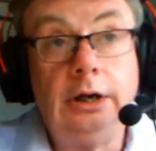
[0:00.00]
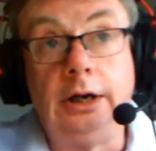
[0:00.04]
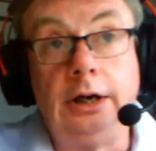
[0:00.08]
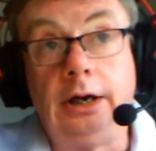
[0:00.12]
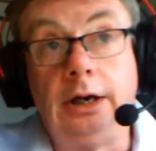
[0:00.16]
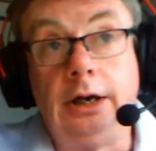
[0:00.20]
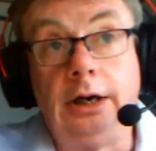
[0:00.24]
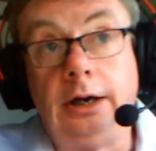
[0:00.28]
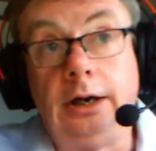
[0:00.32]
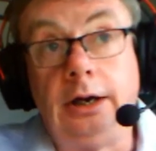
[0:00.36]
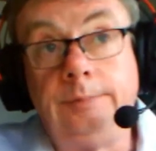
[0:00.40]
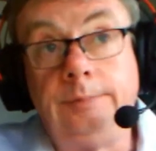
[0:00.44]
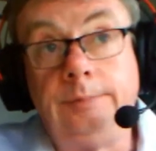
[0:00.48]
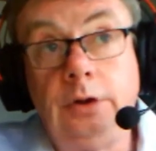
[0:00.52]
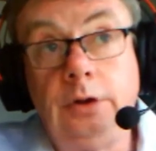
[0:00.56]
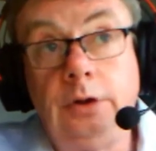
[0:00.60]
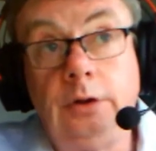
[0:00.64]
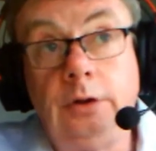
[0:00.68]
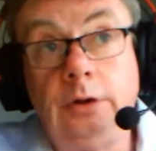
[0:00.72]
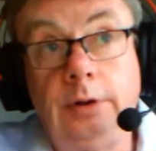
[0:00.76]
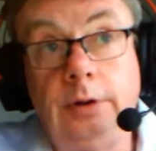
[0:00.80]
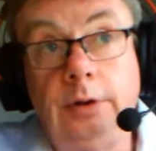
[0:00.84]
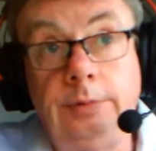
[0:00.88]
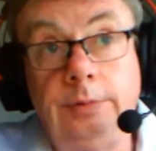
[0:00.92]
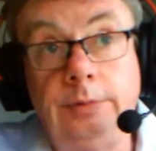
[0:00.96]

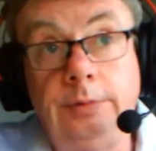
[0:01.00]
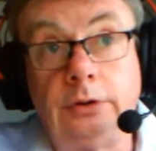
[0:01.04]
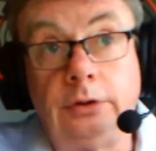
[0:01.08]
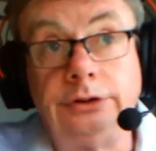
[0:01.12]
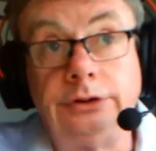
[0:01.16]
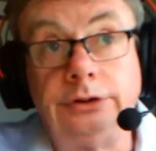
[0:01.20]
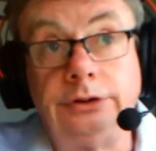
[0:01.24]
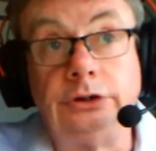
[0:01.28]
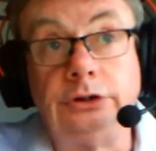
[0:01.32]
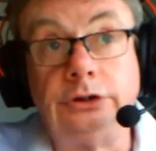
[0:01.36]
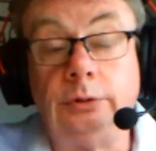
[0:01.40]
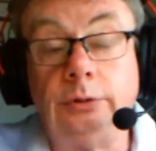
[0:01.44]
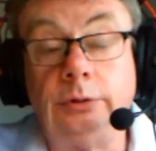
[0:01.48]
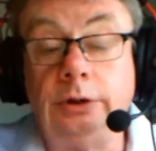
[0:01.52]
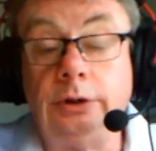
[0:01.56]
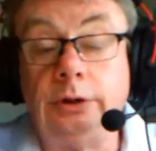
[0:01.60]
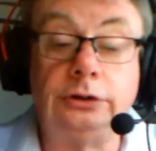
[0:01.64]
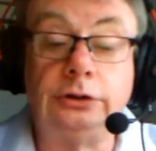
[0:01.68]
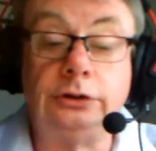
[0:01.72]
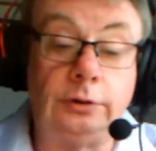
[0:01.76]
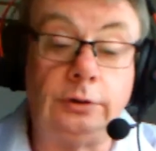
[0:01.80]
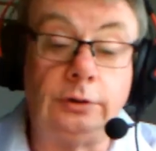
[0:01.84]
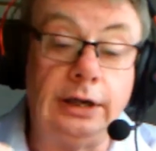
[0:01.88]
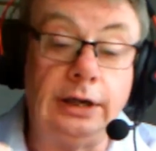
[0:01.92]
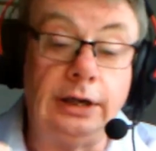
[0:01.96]
You might be looking at
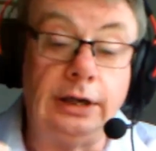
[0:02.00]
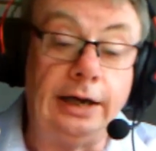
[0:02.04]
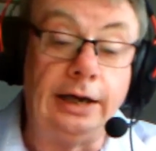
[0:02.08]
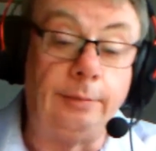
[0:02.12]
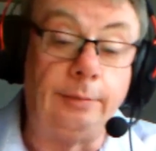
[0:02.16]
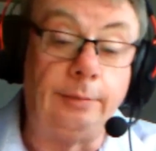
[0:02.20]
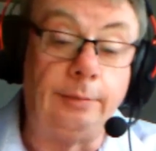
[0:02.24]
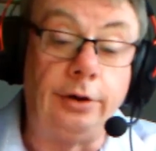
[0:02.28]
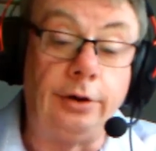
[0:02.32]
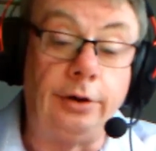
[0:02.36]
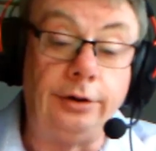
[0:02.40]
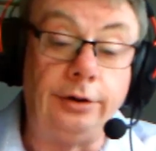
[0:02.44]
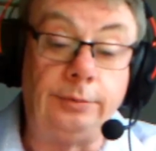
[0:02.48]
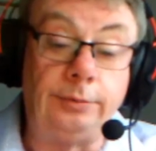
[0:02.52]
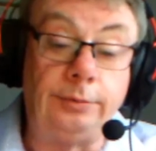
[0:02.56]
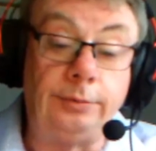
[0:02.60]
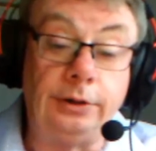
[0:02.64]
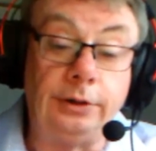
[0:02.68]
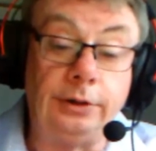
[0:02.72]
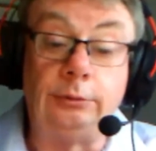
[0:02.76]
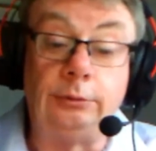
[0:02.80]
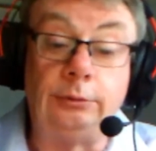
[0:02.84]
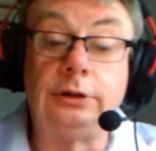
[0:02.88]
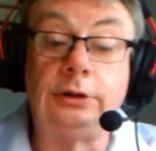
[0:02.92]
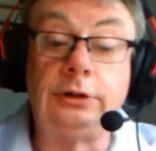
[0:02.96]
situations where you add a product,
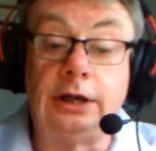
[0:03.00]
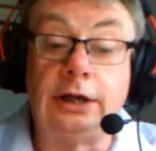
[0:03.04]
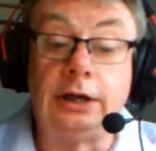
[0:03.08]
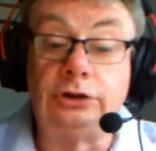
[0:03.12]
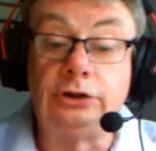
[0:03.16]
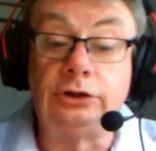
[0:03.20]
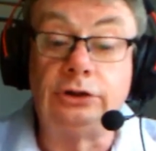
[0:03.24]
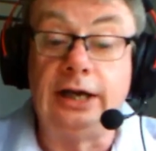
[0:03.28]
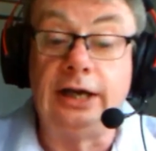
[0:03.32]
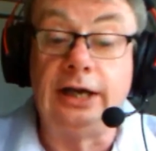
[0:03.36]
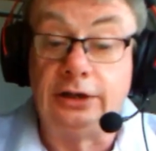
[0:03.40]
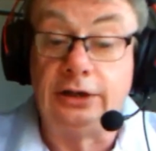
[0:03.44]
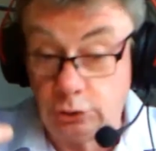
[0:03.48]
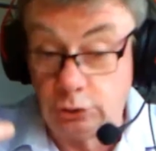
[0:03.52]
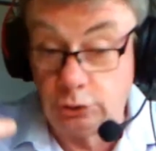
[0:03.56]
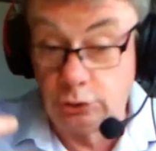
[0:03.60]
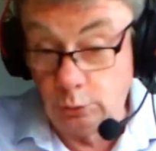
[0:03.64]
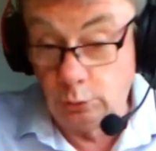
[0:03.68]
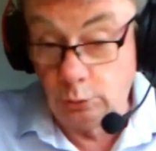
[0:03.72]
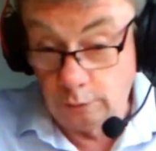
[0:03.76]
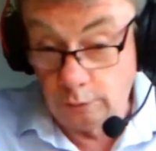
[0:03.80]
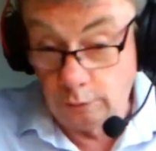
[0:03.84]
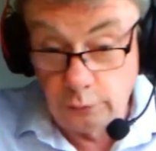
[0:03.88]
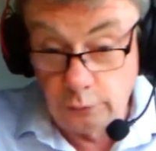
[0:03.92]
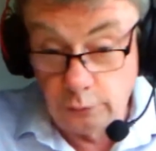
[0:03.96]
but you want to actually add
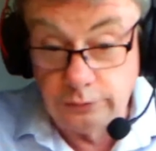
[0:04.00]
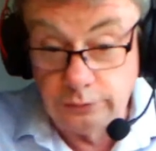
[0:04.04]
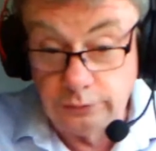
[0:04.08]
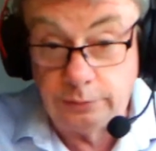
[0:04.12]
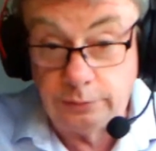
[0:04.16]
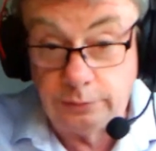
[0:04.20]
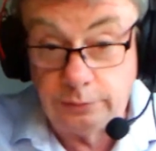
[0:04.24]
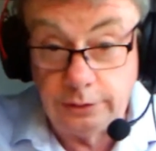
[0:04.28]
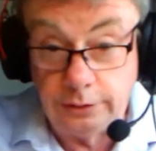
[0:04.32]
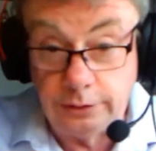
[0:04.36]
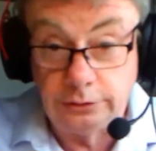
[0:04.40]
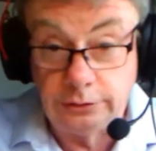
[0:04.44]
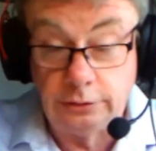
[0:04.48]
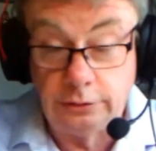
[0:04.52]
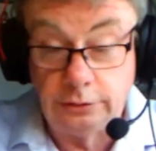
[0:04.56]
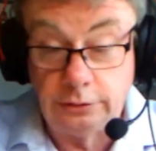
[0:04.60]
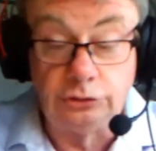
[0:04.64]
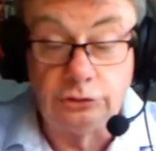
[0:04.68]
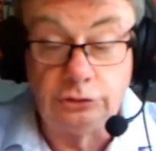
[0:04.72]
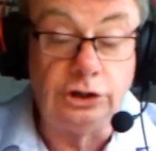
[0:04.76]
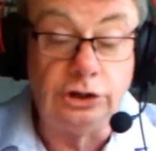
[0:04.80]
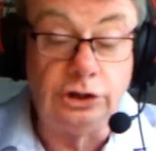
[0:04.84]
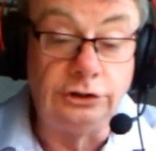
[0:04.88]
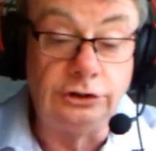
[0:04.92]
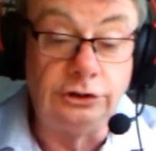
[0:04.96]
2 of those products,
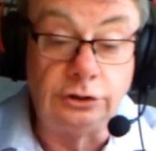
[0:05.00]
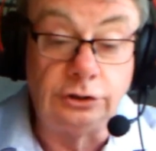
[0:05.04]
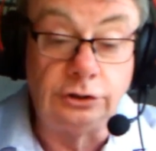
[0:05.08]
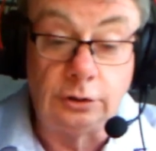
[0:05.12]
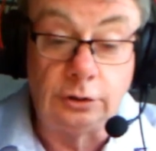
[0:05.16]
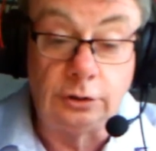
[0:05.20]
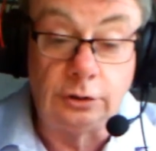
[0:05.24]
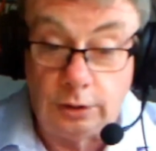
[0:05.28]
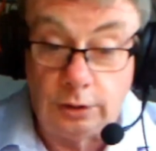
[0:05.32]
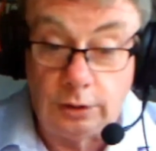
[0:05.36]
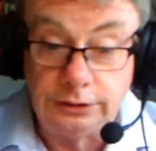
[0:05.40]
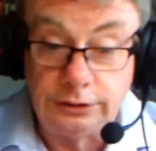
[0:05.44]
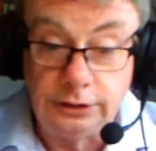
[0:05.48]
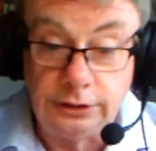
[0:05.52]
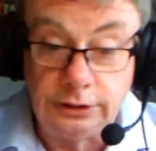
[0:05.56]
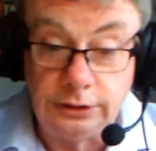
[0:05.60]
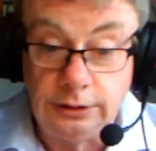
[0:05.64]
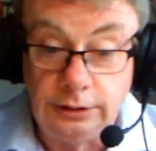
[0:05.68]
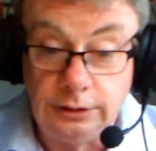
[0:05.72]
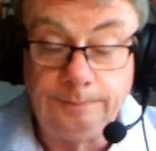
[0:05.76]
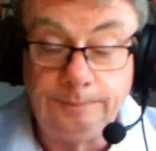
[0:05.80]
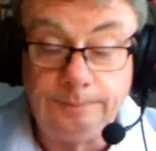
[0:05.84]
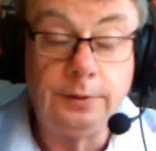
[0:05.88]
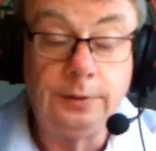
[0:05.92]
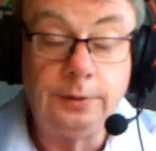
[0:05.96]
so you're changing the
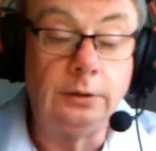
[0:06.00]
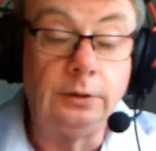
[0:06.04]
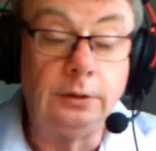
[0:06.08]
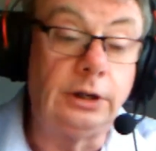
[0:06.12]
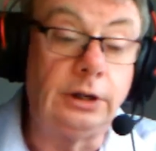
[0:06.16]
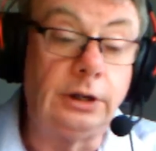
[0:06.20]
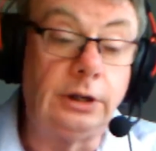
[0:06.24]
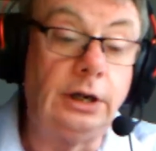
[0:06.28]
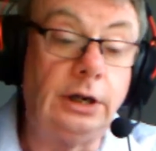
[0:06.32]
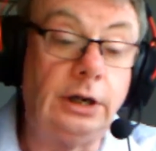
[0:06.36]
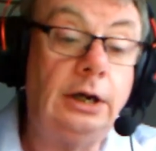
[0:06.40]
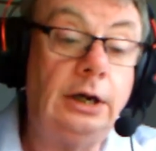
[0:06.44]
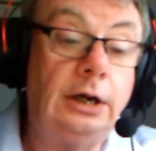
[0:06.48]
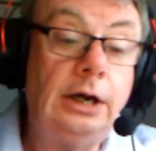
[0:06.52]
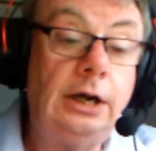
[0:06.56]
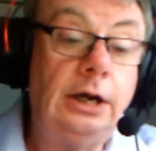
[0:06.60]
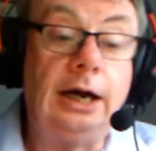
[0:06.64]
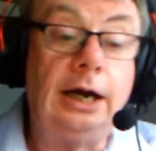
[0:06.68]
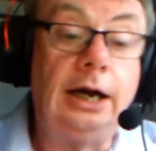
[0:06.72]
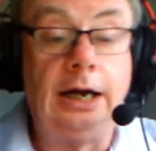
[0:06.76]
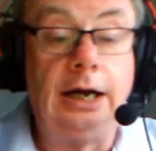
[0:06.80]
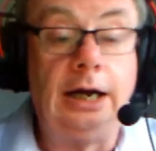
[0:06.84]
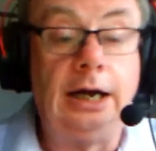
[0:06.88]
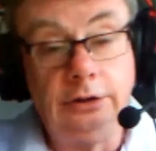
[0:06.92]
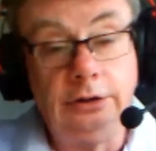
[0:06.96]
quantity. Okay,
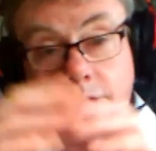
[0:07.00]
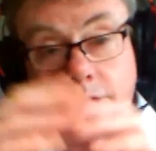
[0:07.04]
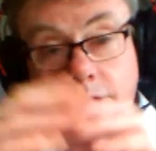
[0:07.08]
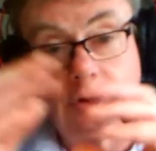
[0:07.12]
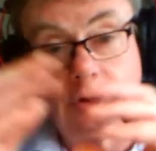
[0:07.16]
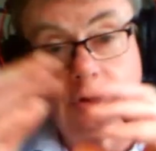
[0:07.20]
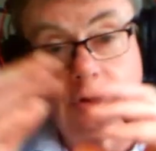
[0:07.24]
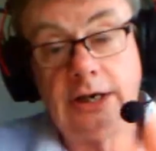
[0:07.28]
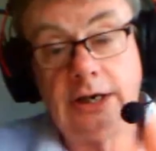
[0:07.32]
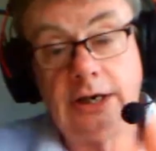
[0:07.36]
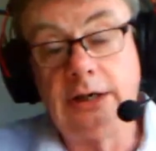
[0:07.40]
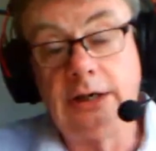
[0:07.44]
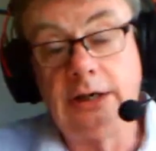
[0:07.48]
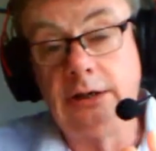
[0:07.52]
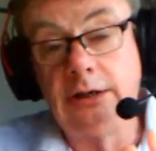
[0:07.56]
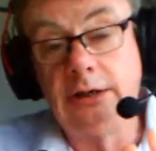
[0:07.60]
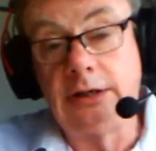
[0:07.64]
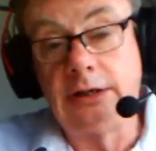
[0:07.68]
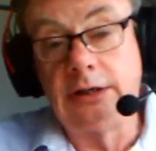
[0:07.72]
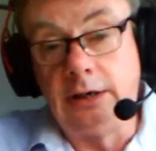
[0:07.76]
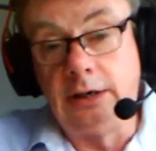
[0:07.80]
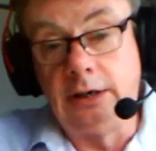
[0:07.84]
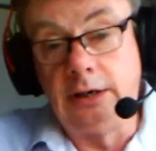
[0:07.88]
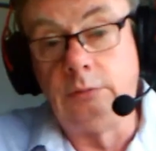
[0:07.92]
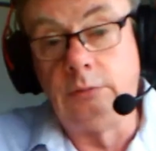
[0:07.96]
and you're
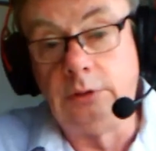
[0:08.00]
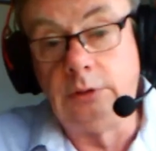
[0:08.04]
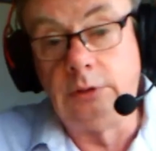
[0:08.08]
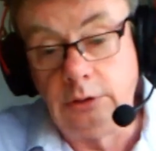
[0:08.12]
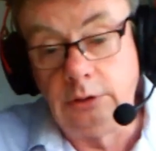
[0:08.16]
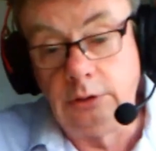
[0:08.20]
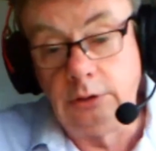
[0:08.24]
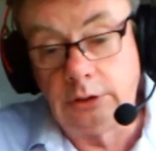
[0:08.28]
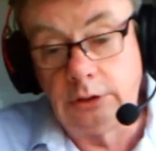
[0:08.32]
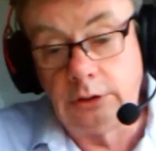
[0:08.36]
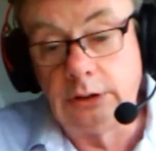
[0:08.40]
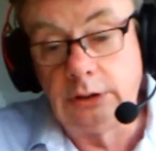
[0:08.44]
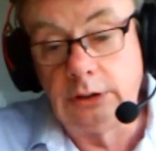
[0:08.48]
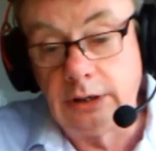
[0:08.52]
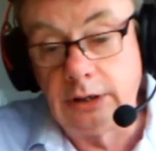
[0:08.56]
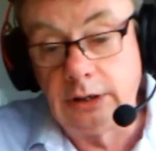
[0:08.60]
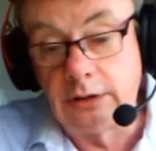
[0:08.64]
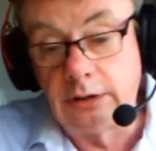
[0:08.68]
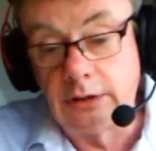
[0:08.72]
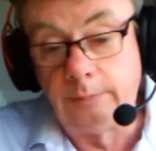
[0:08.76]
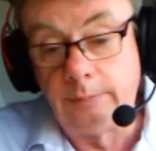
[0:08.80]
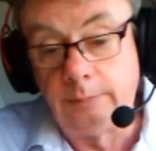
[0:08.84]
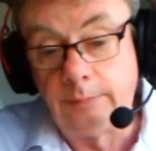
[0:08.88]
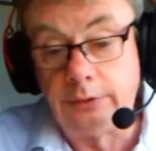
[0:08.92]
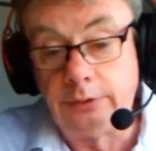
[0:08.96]
getting then when you can
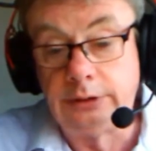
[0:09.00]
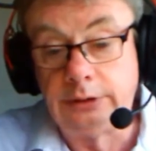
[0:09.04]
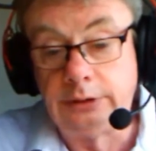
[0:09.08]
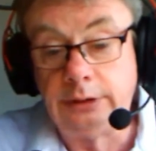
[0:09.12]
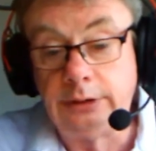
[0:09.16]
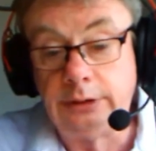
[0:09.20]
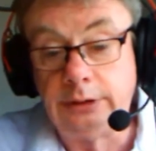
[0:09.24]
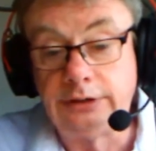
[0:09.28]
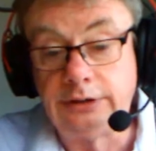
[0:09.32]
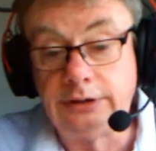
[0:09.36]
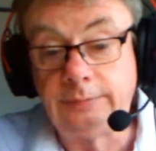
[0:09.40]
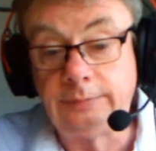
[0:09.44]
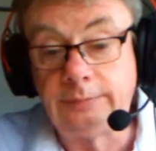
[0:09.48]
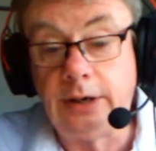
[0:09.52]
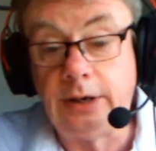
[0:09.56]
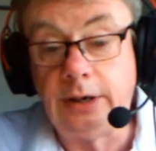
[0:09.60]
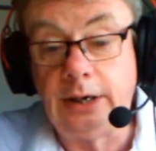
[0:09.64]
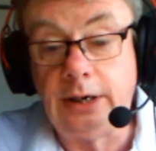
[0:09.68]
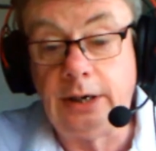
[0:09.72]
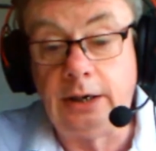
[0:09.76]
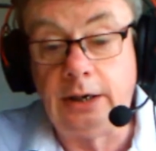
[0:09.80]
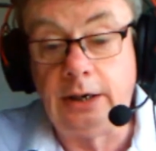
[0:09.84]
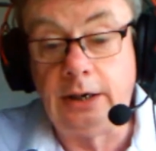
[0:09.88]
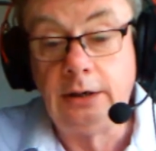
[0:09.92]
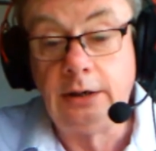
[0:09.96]
click a button to
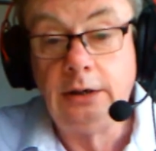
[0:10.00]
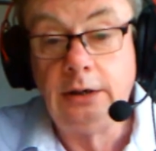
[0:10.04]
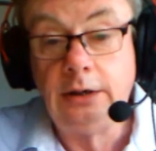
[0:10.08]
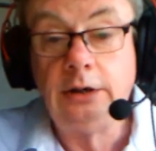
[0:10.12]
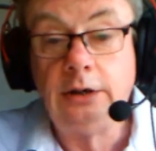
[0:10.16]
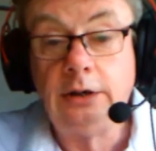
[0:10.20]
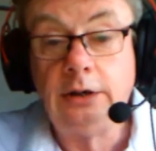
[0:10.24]
display